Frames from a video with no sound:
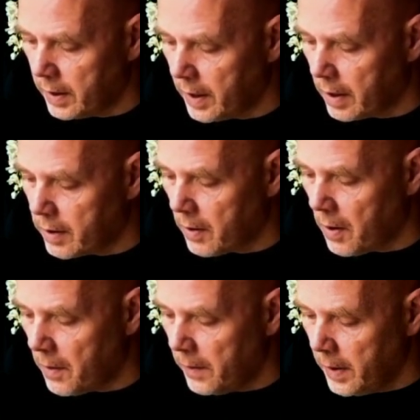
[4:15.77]
in that
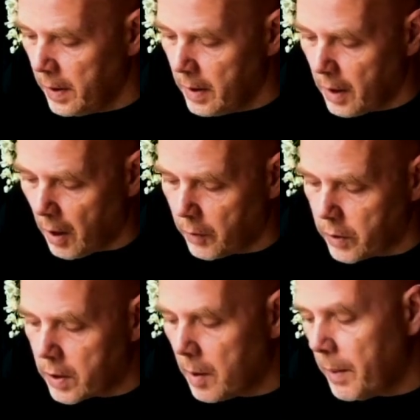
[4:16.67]
style. I'll
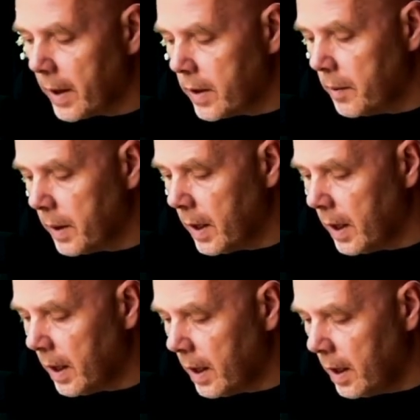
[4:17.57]
just come back to the beginning.